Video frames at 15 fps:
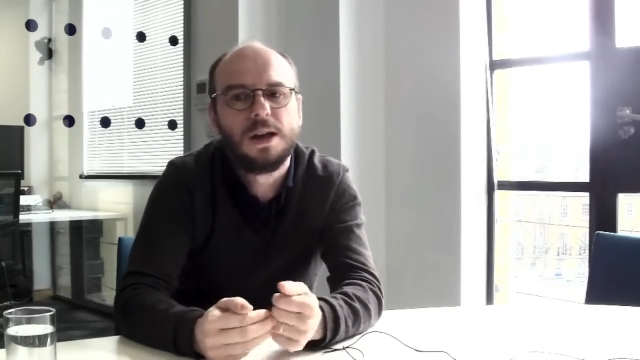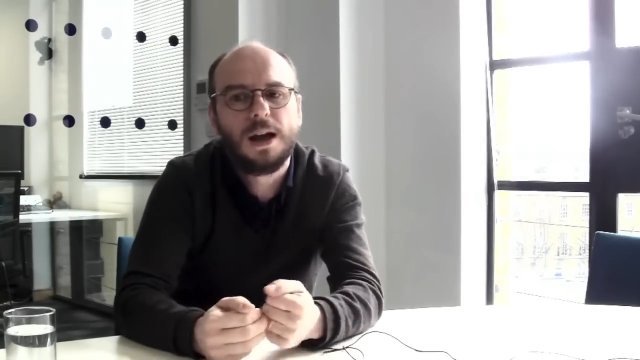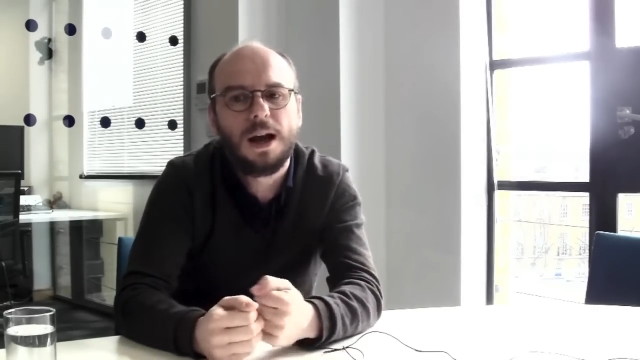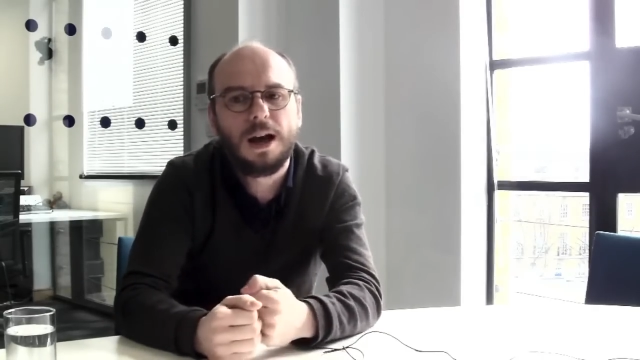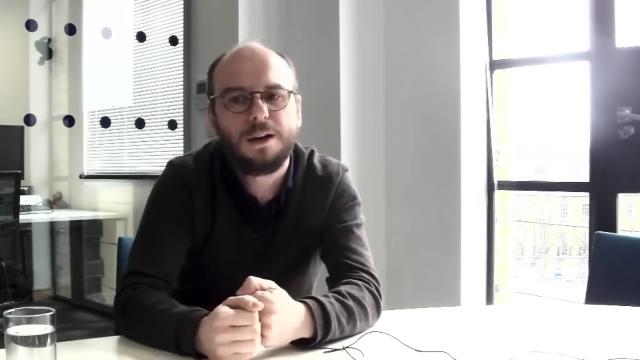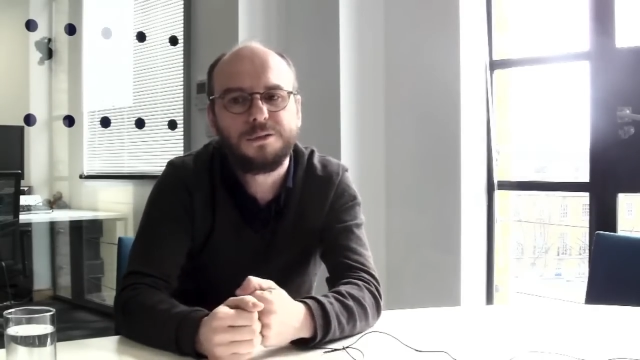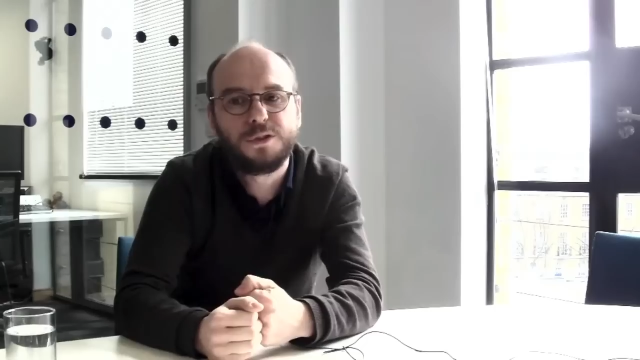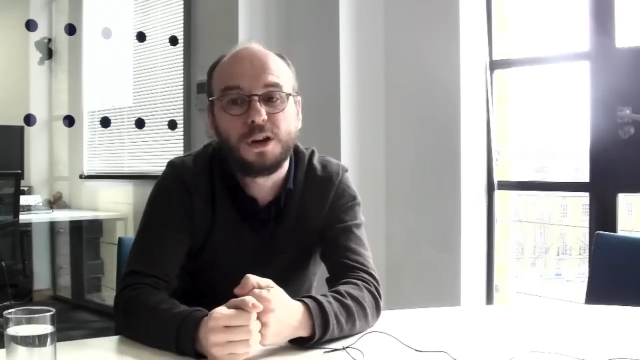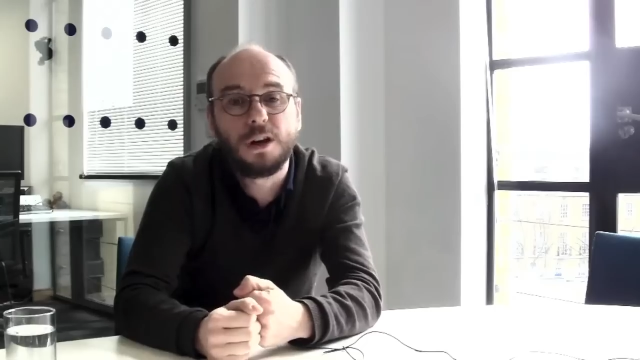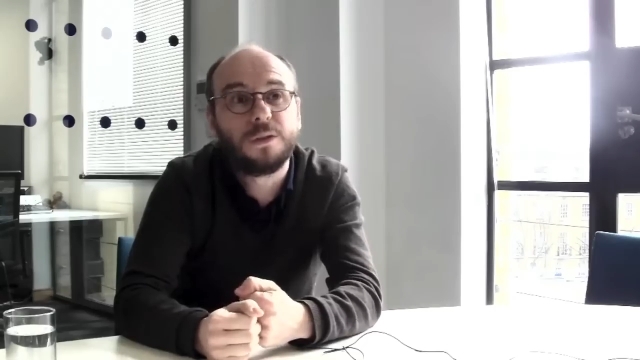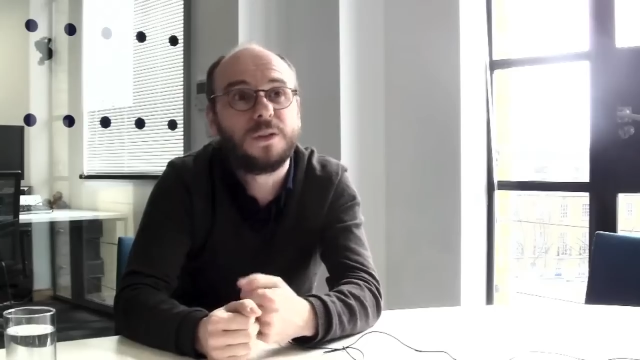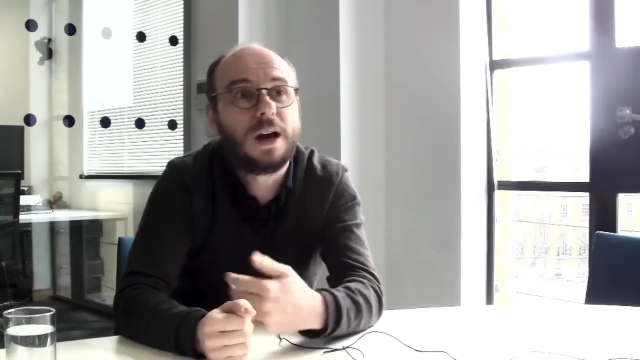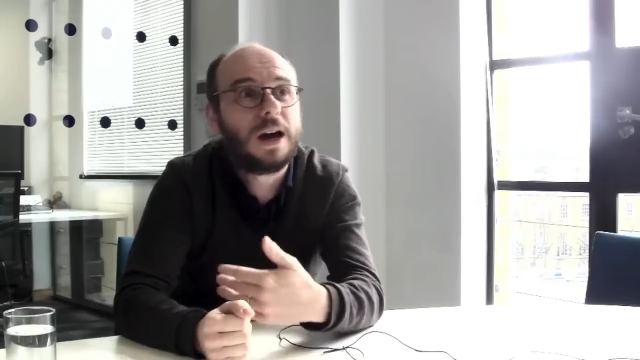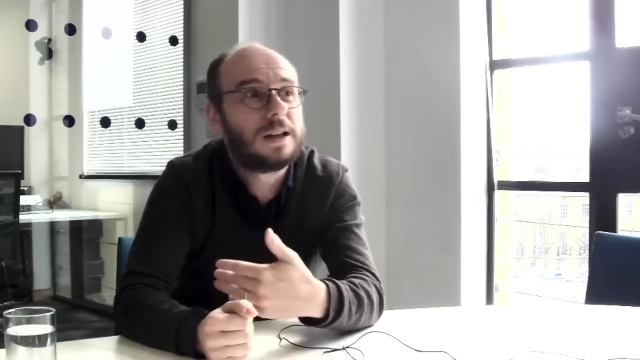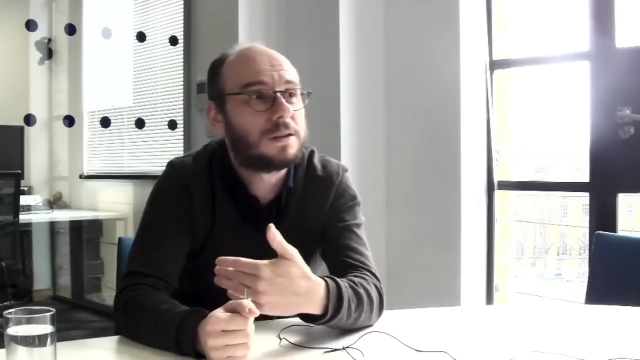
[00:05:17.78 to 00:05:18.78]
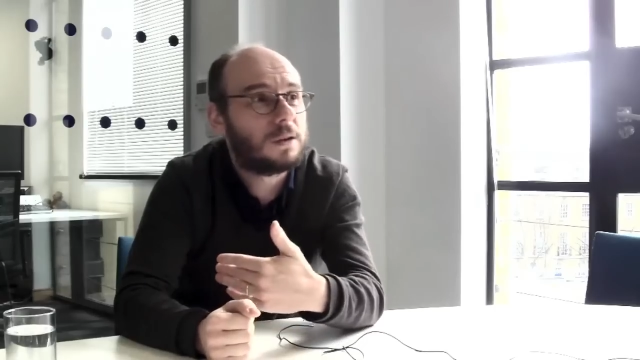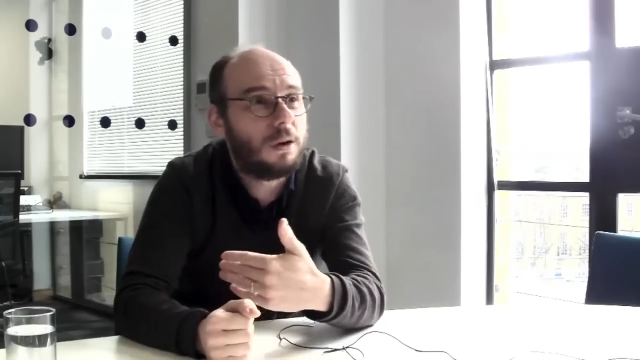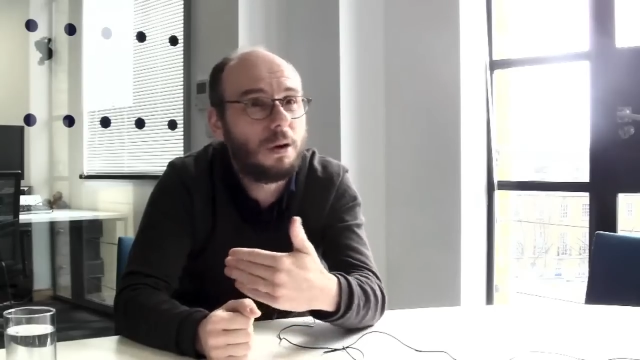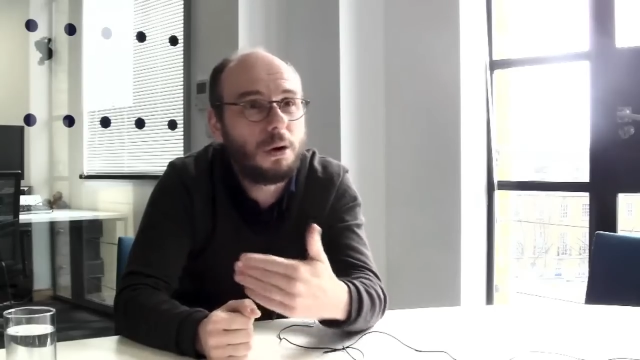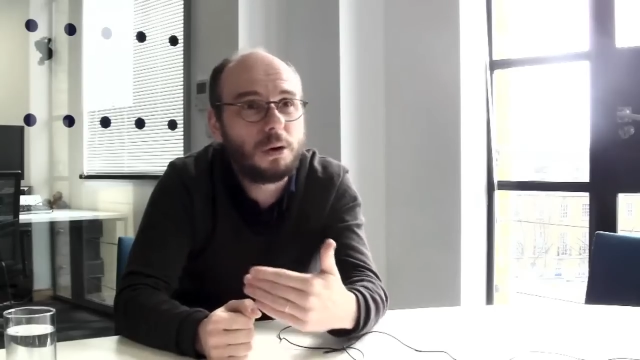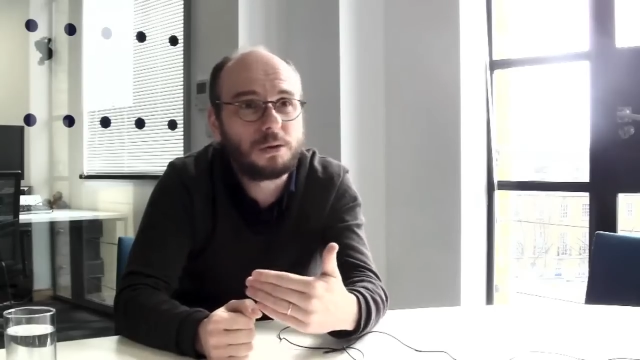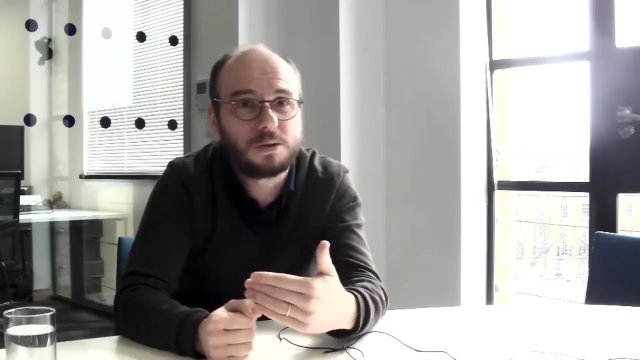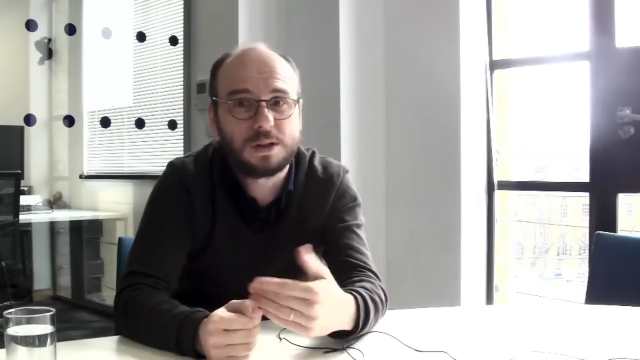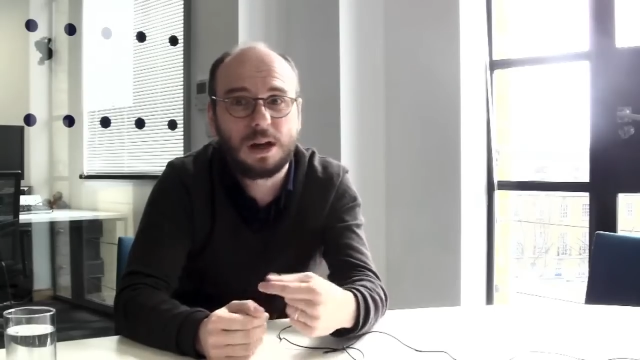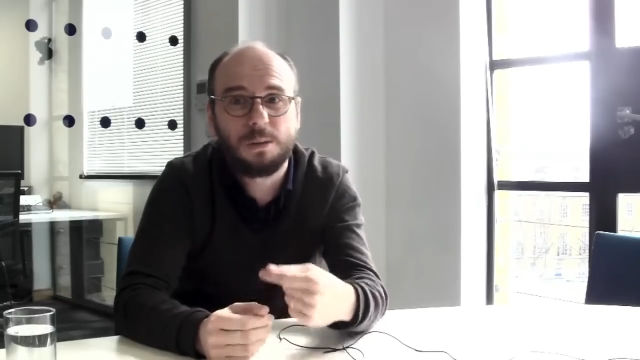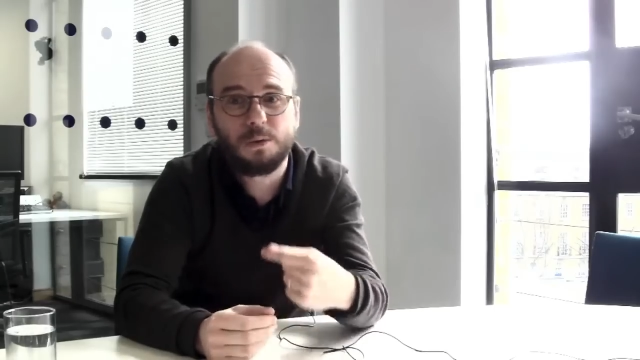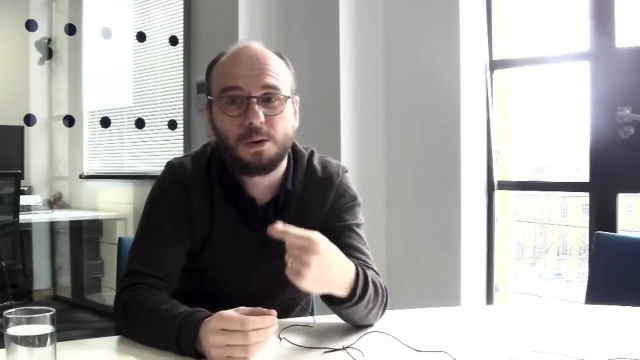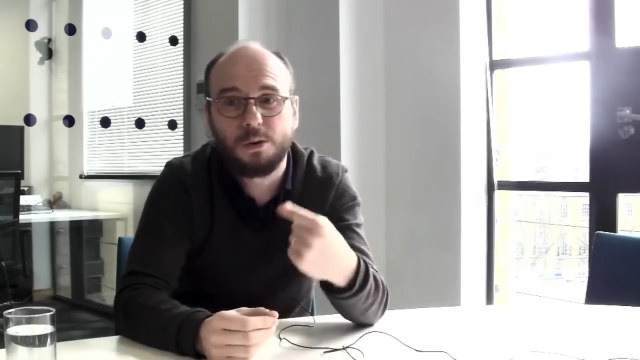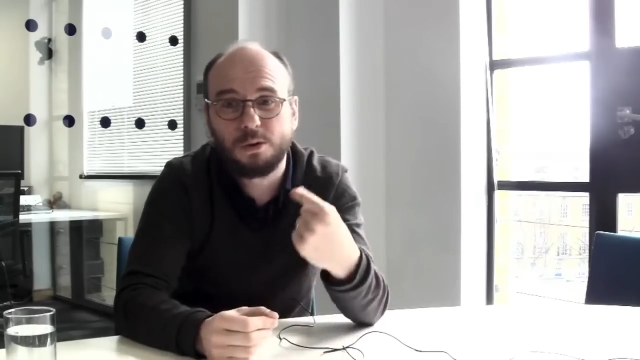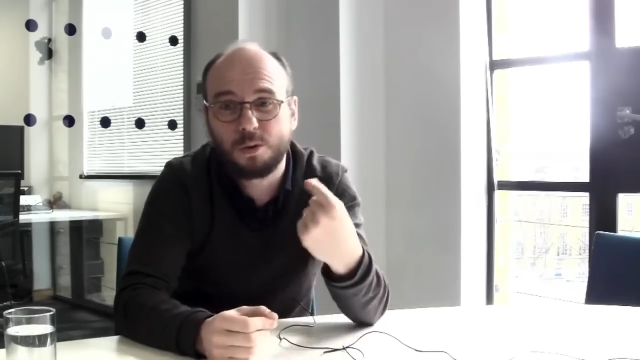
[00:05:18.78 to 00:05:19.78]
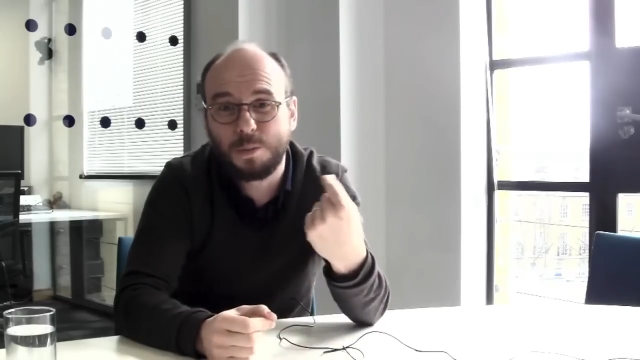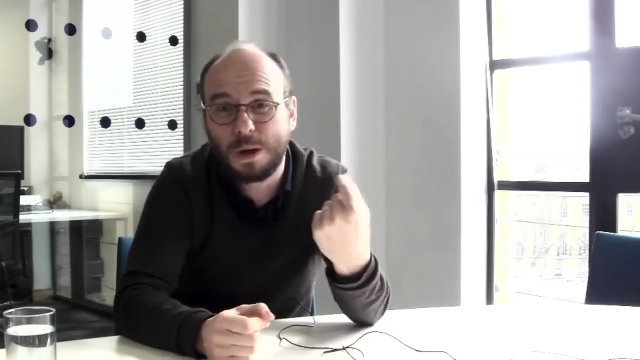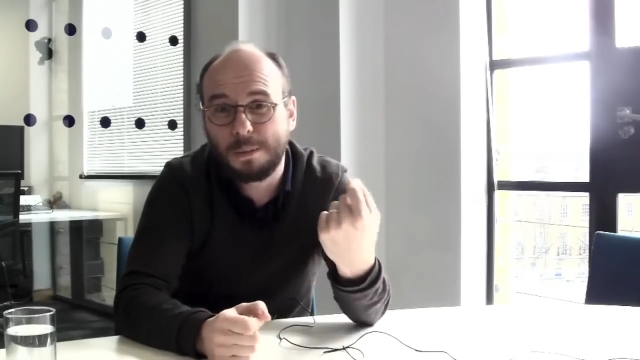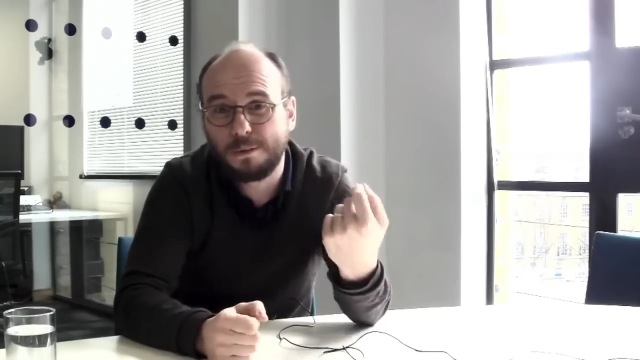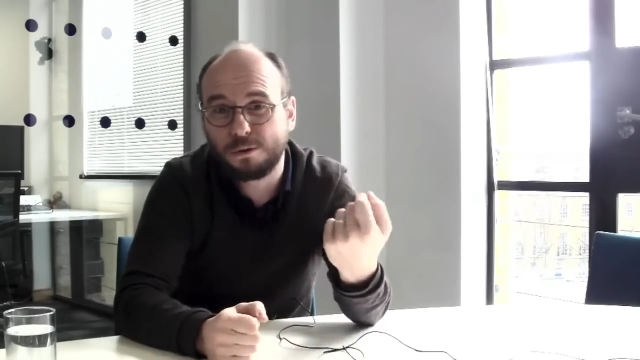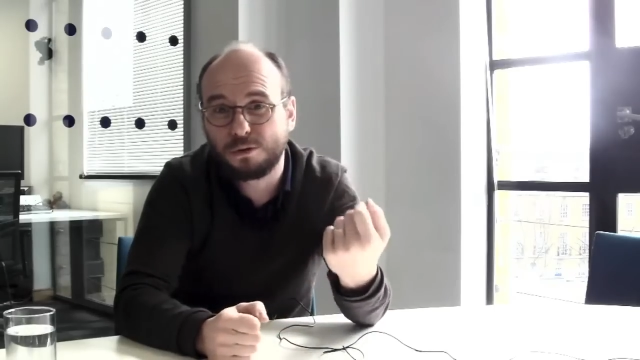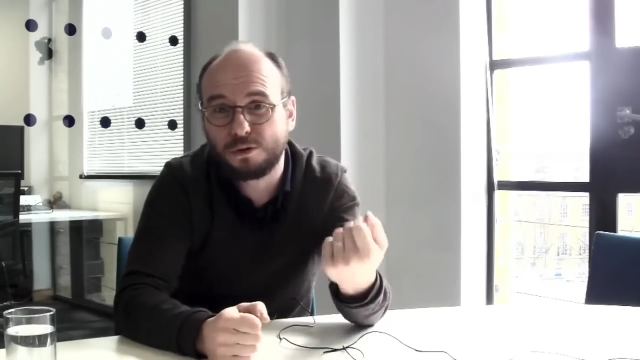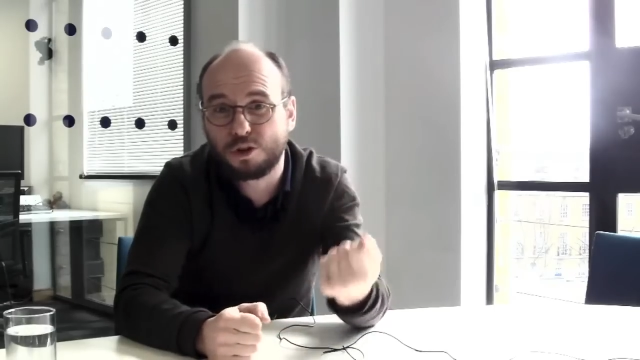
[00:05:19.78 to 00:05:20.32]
have done that a long time ago to be able to